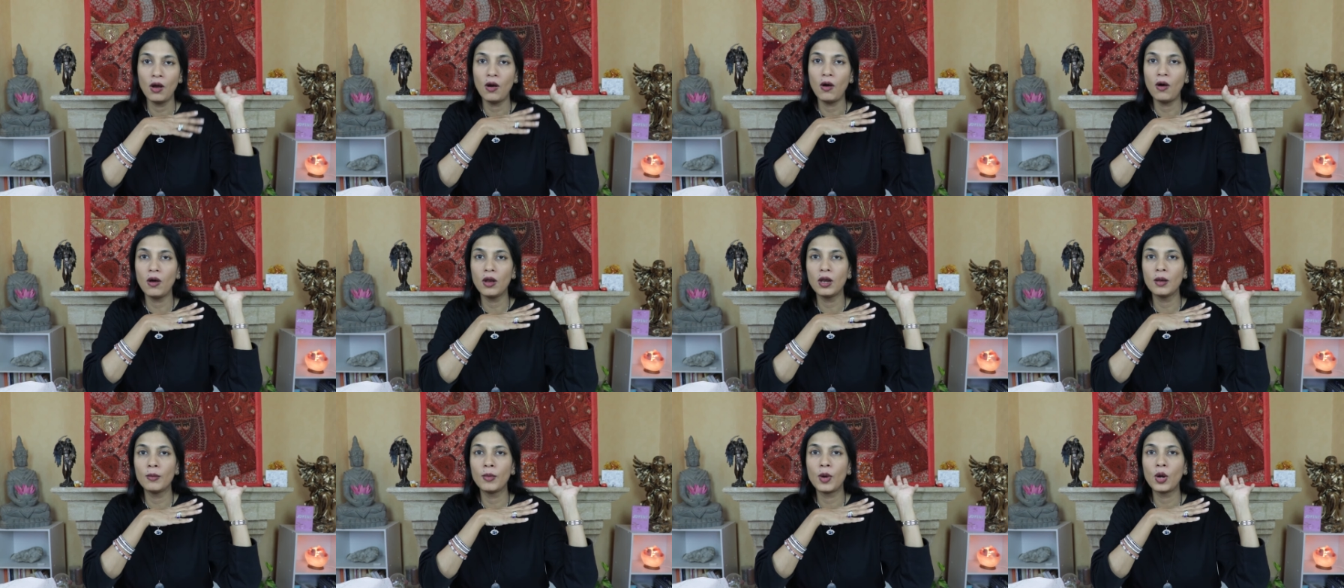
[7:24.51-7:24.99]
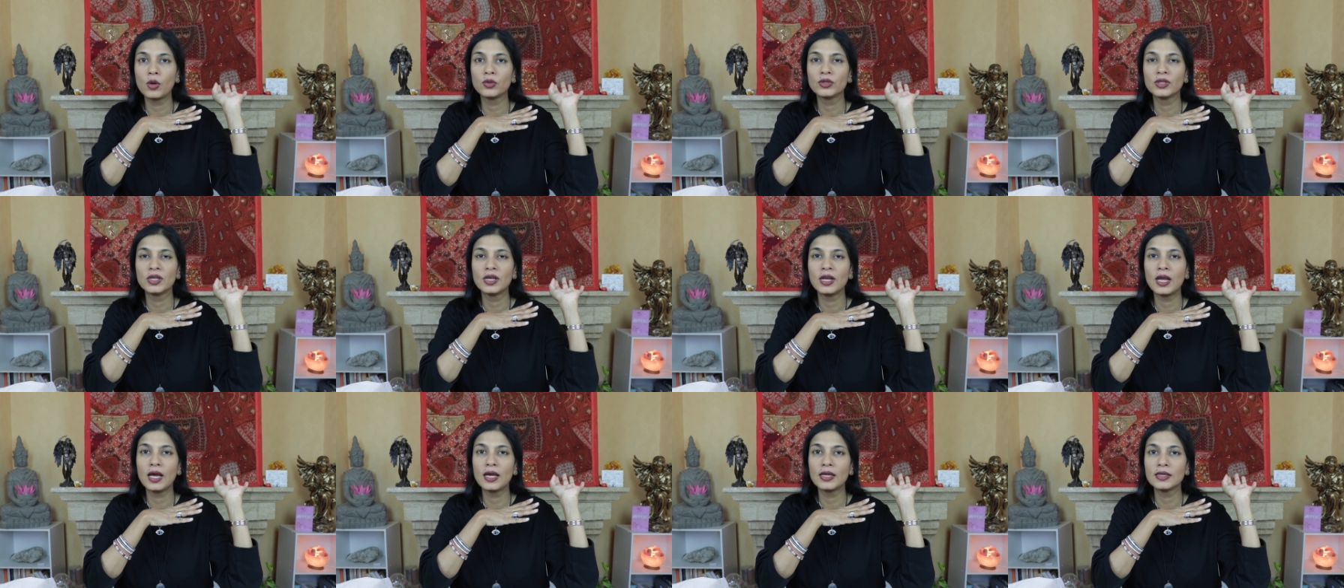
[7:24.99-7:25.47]
all about
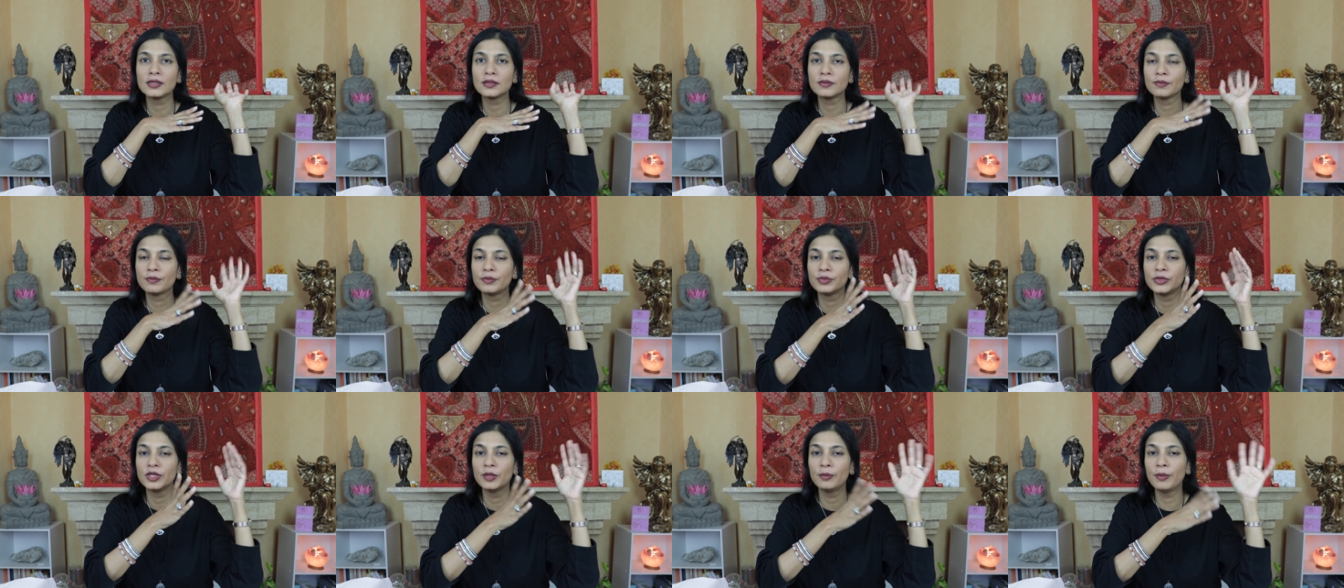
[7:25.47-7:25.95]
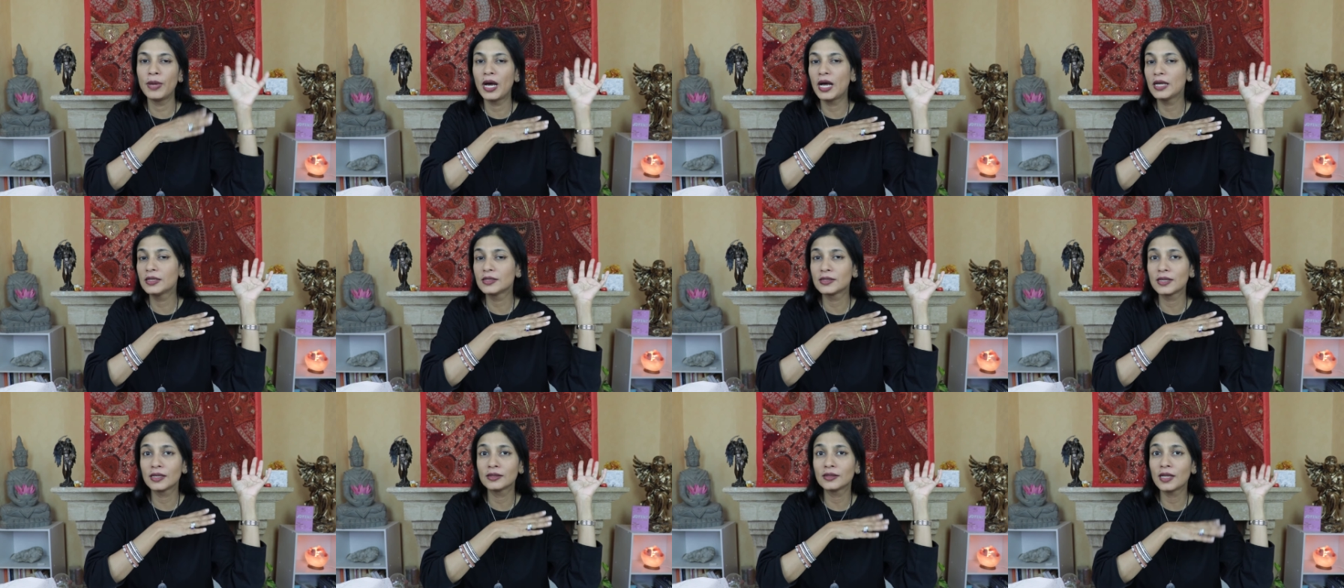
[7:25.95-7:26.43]
the last the
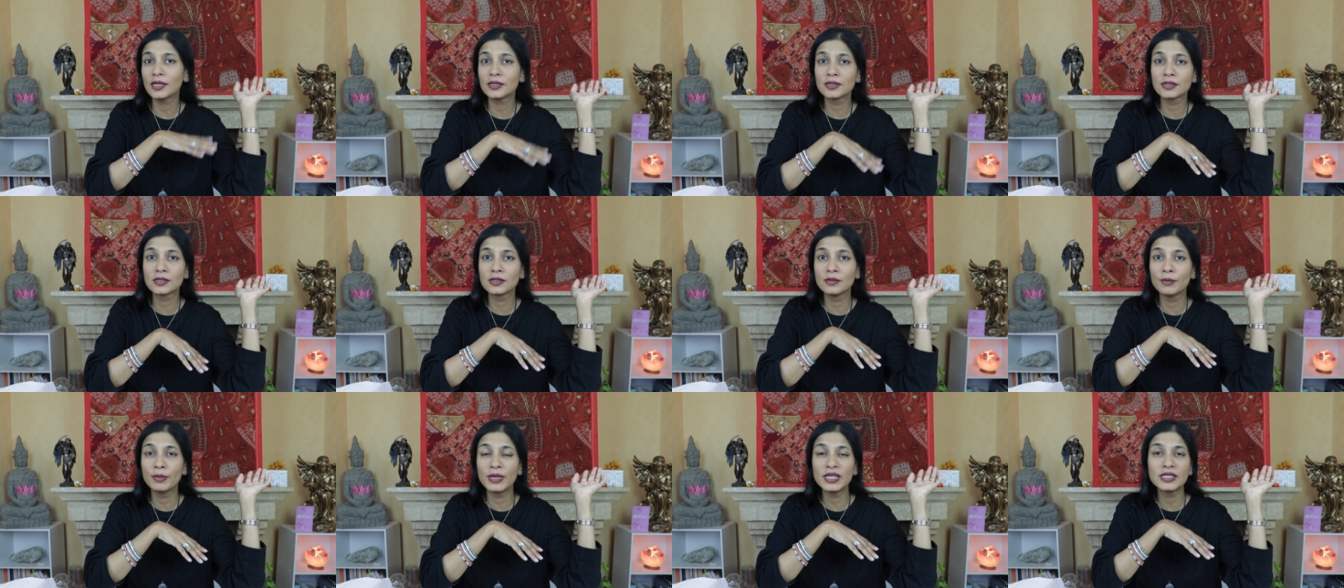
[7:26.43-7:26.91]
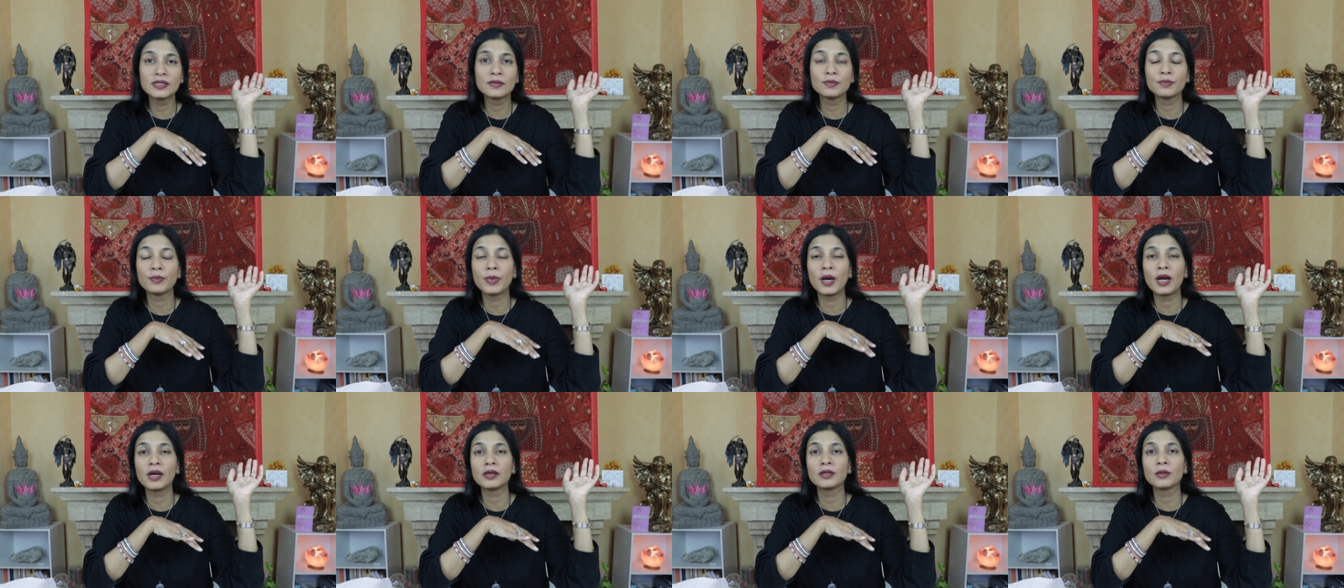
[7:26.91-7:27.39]
past and that's the
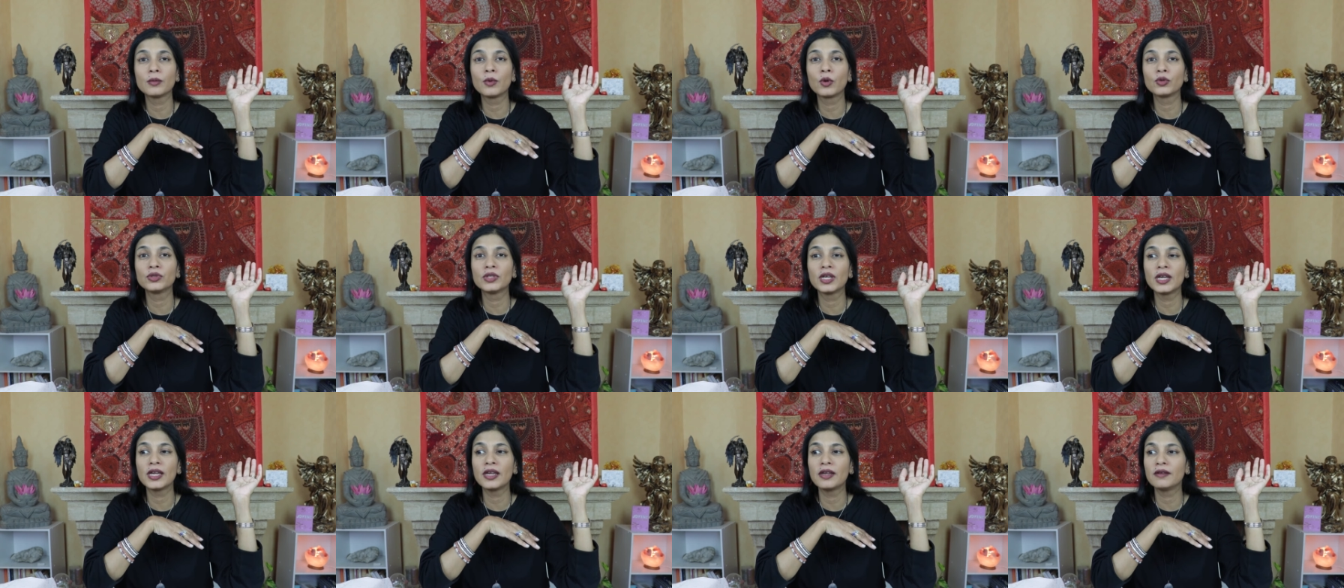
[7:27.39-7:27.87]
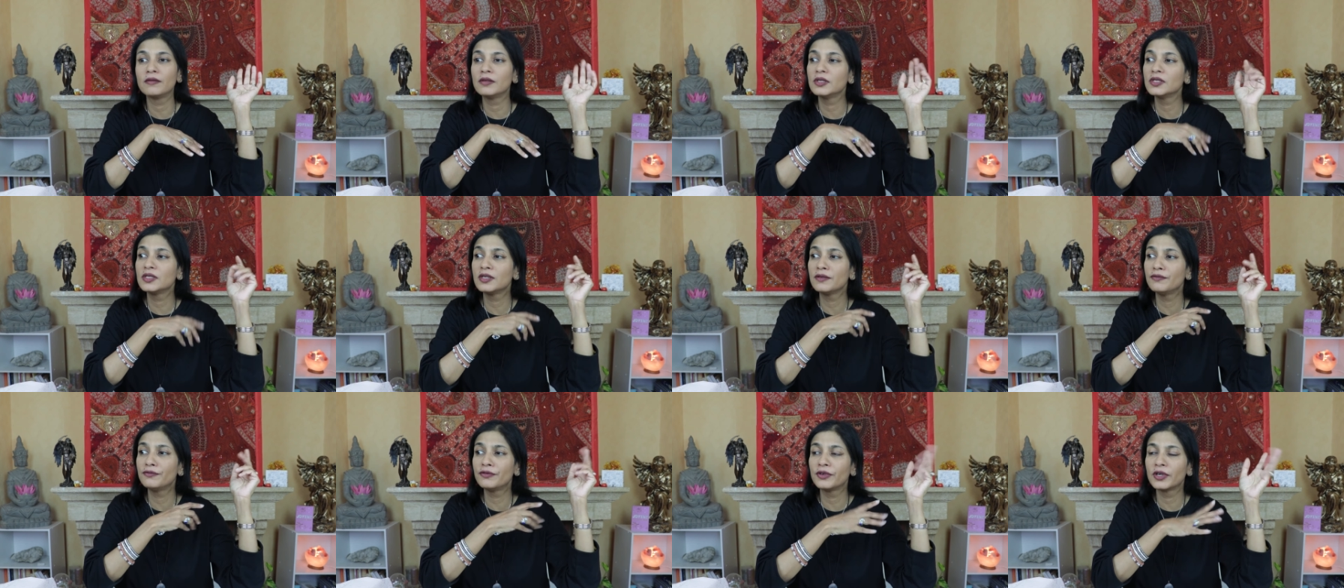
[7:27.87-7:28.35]
best part about the
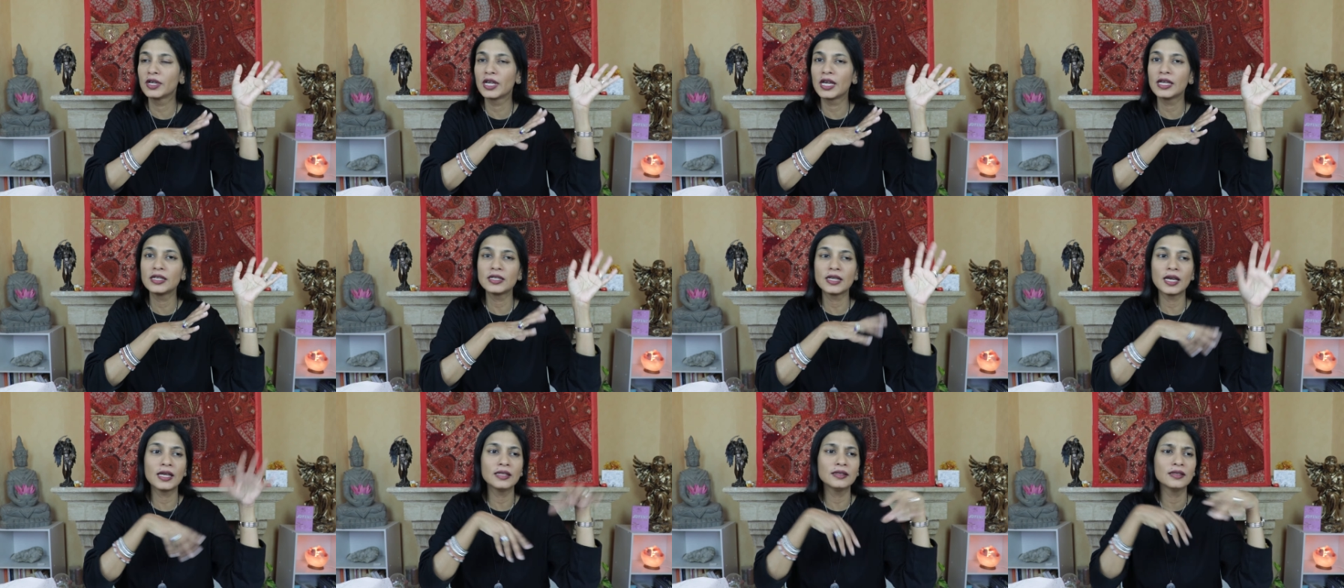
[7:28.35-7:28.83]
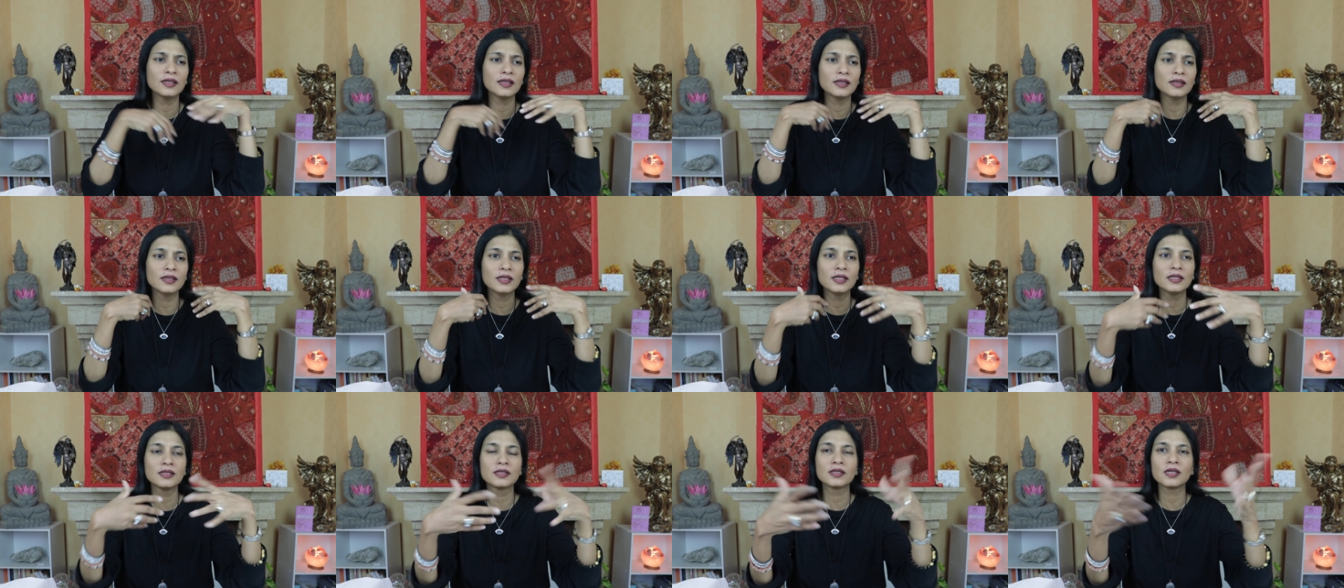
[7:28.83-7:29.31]
aries they forget and
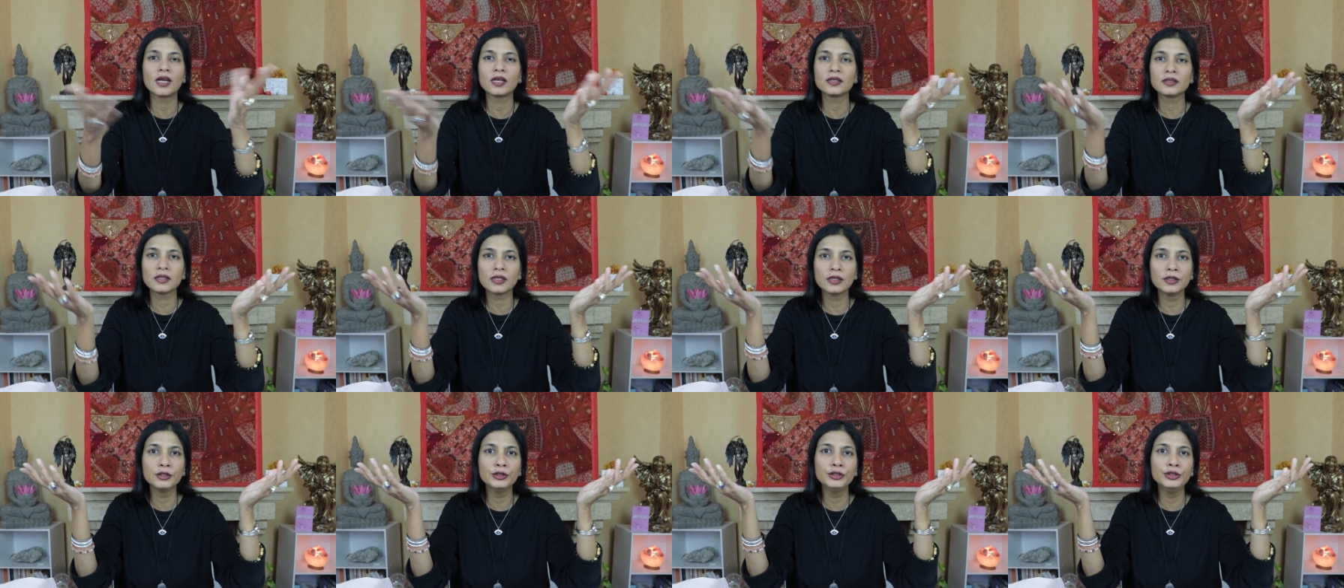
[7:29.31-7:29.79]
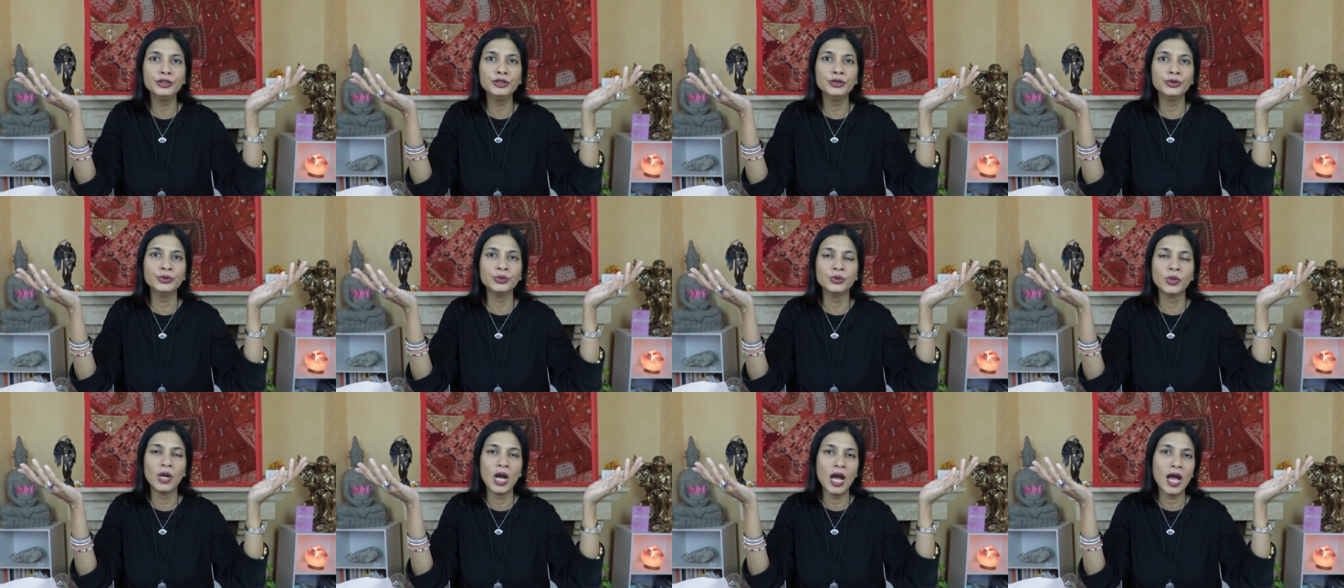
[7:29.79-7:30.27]
then they start
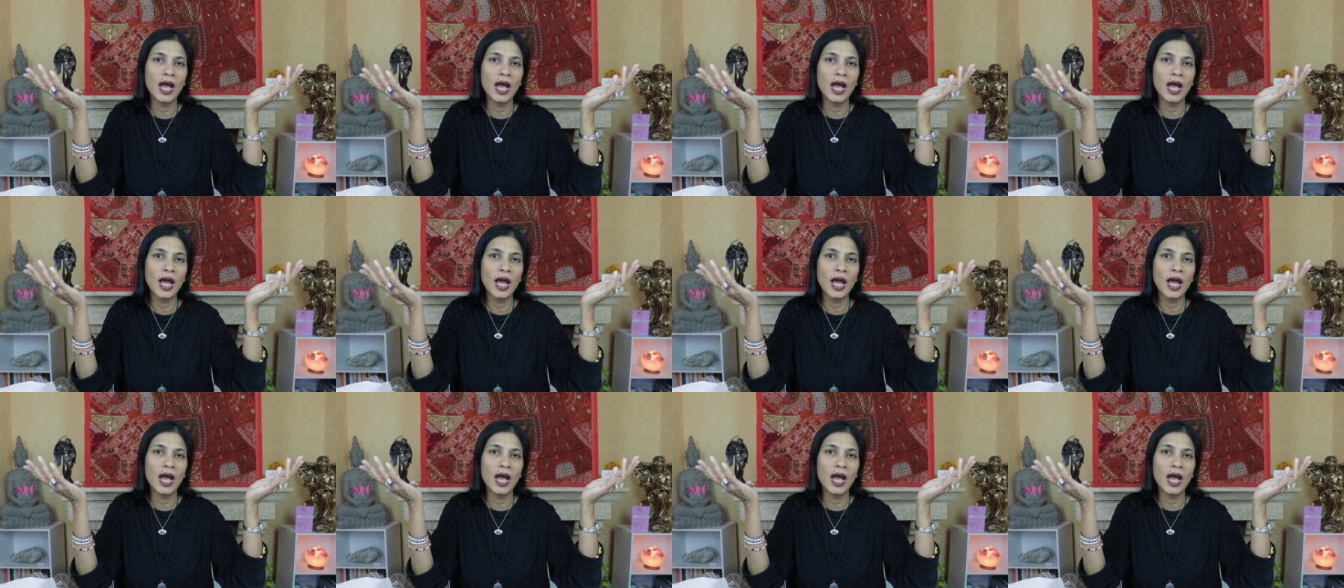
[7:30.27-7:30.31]
anew